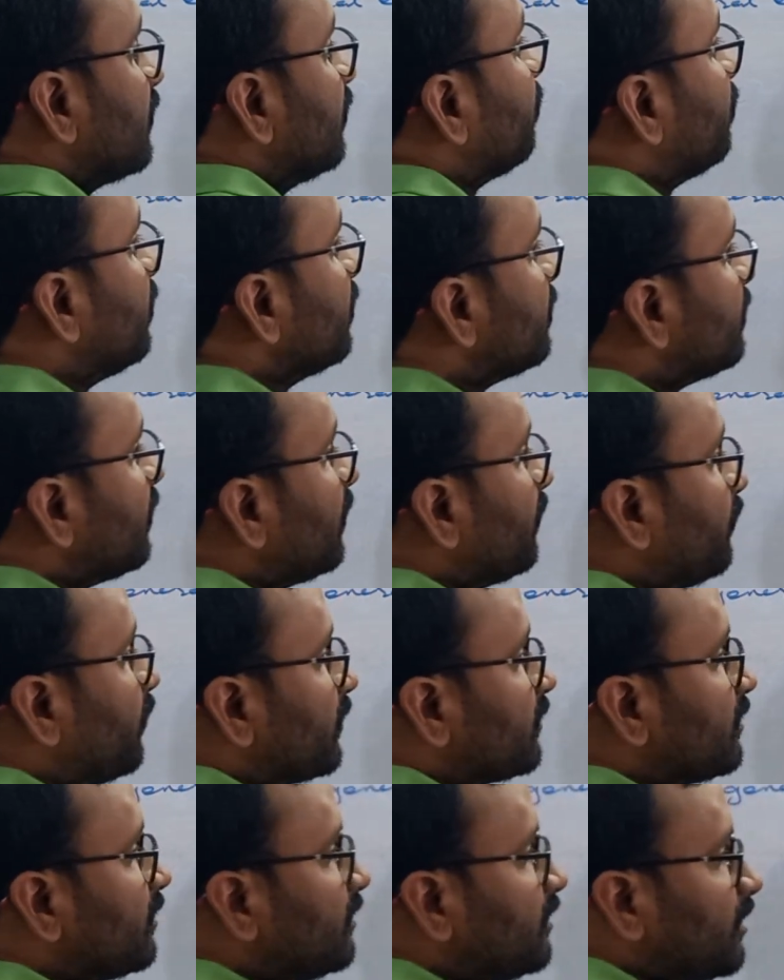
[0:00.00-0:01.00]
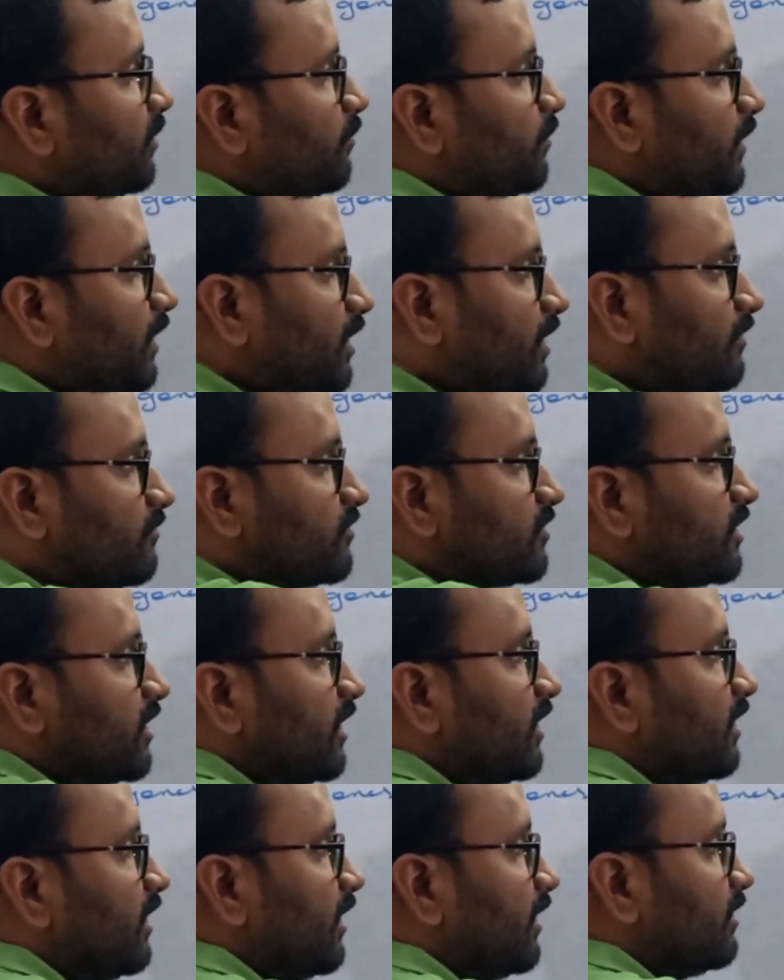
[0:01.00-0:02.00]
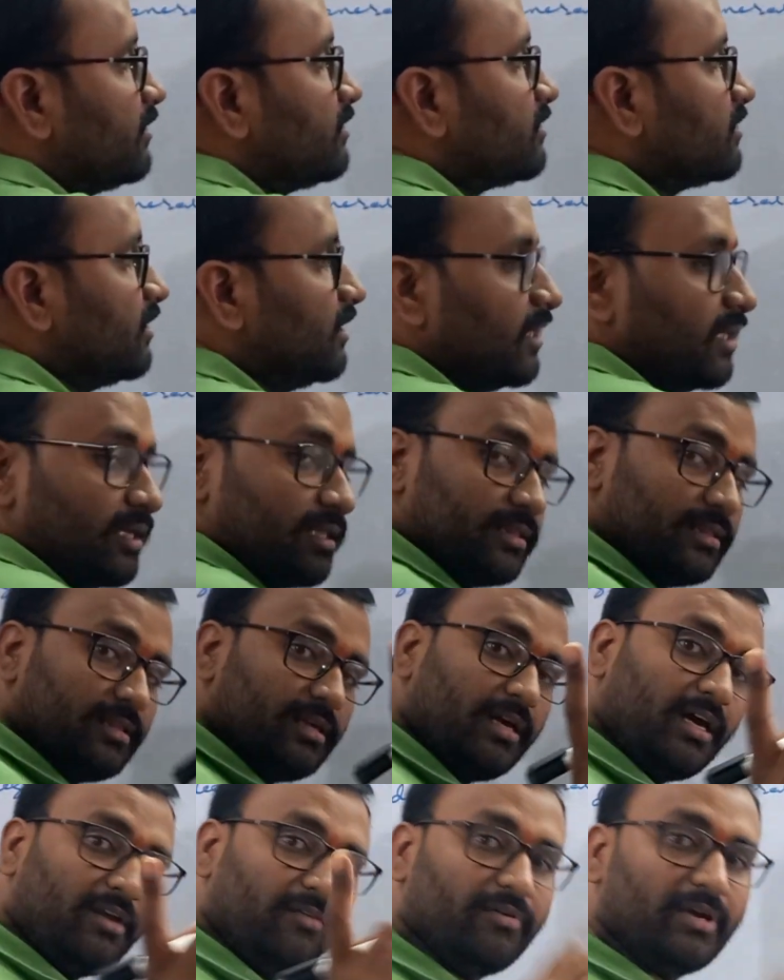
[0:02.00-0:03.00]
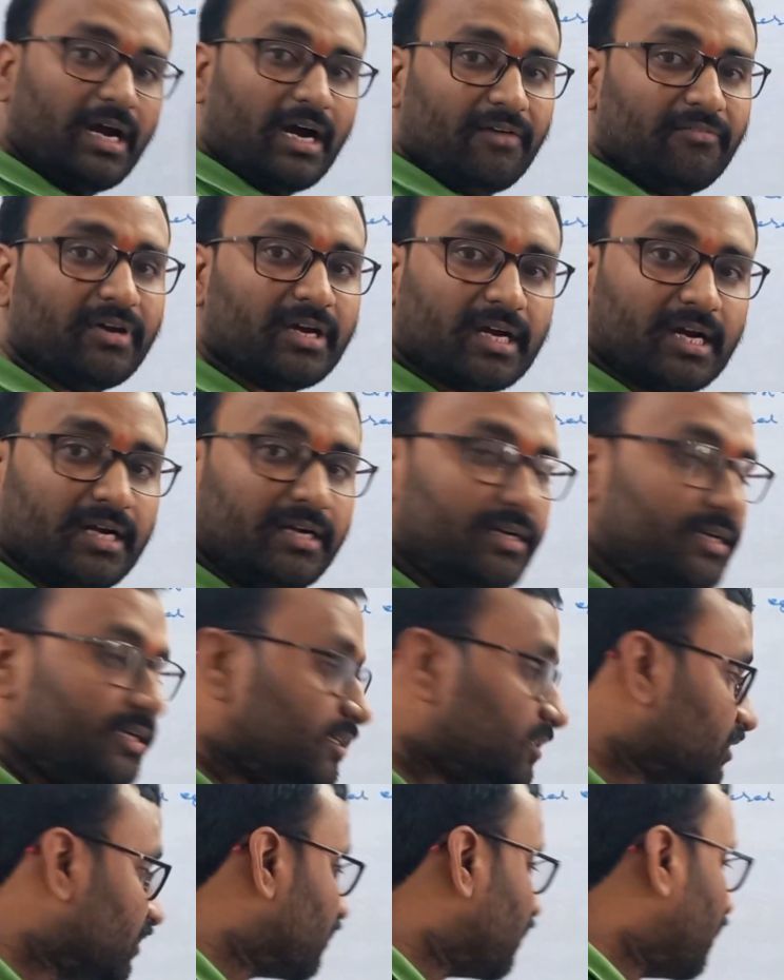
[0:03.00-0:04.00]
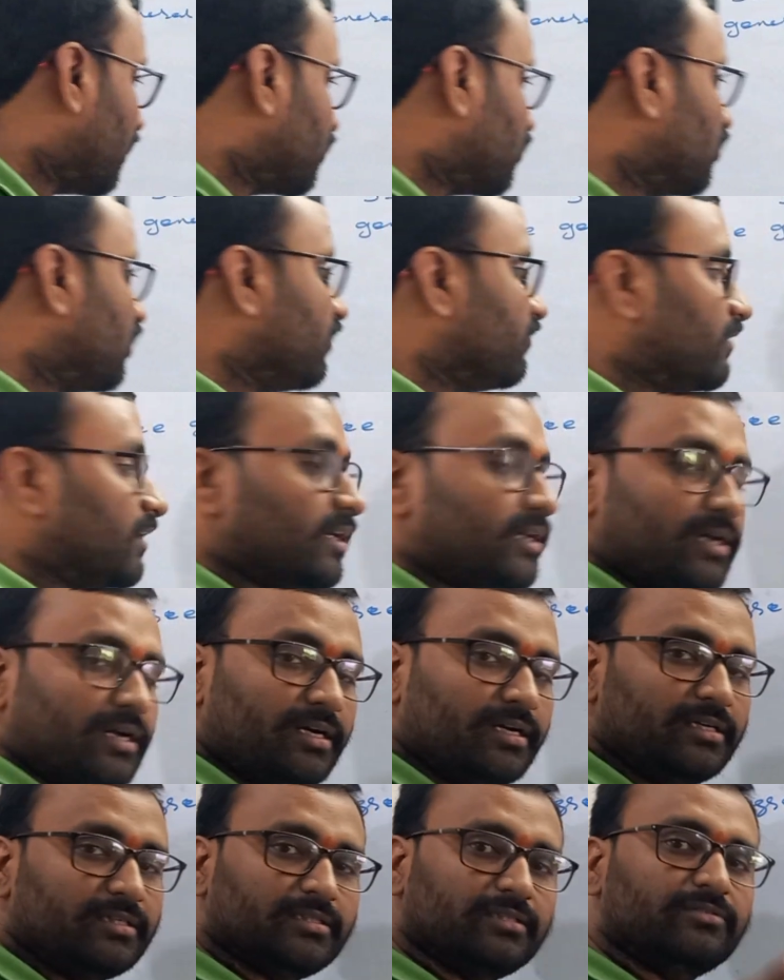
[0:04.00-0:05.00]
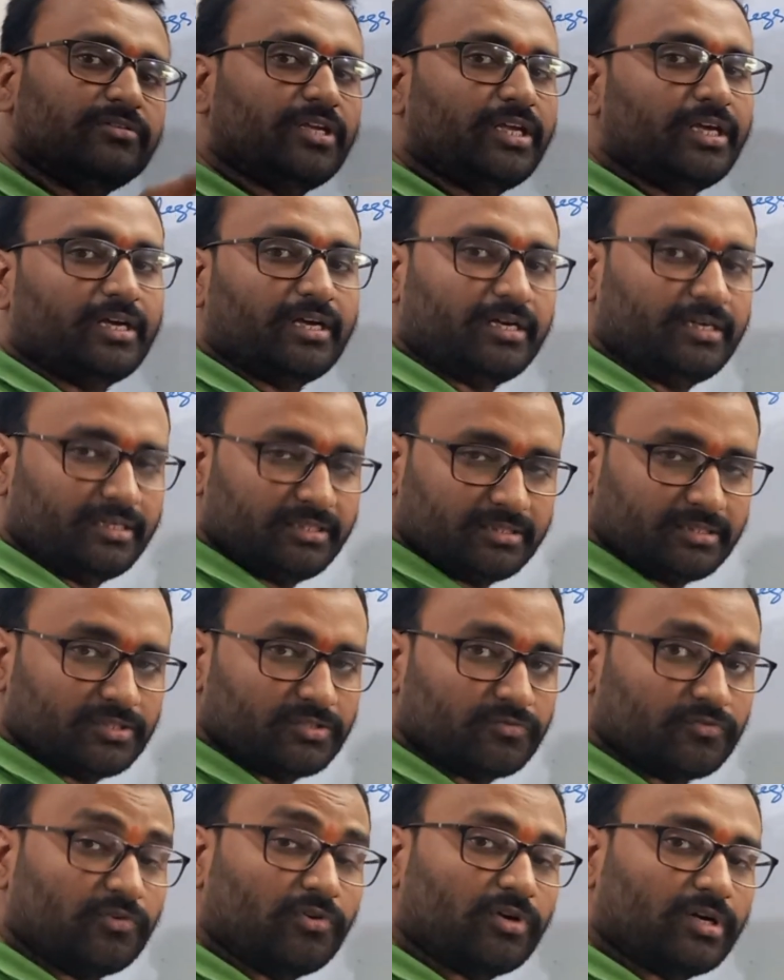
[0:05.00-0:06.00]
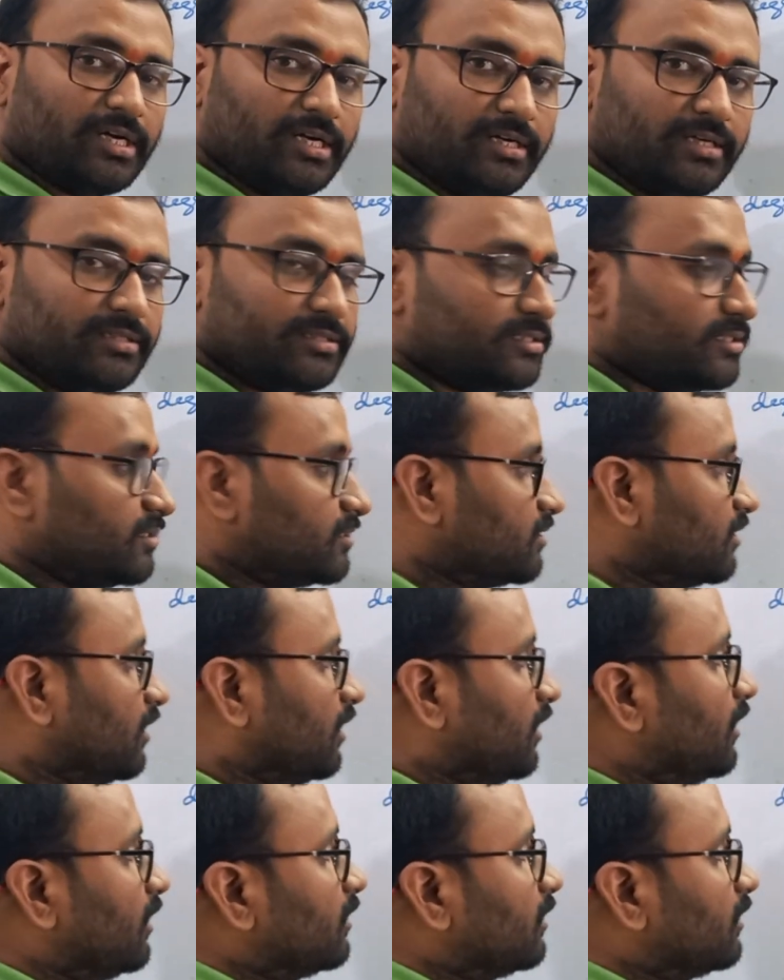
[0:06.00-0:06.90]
If this represent a pair of straight lines, there we have a condition, not only one condition, 3 conditions, 4 conditions.